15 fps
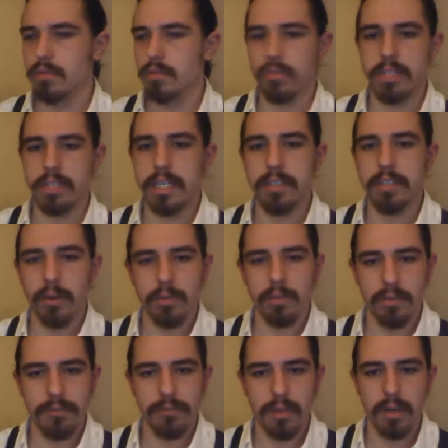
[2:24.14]
those
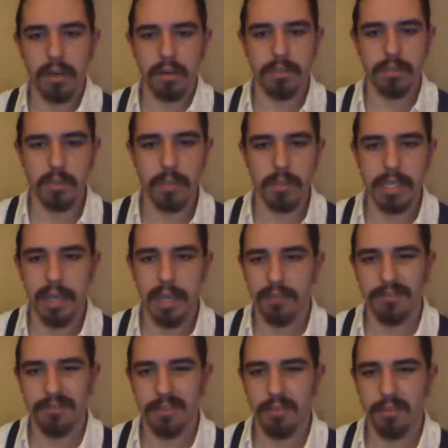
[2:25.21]
ketones or phenols you would
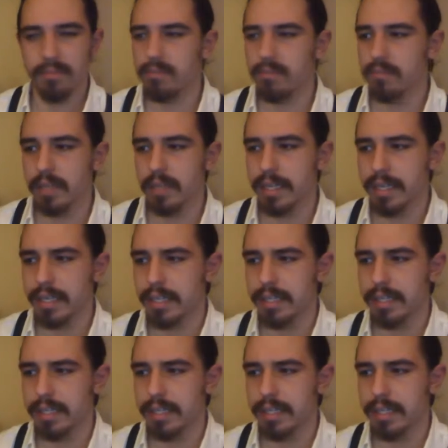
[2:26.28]
get from, like,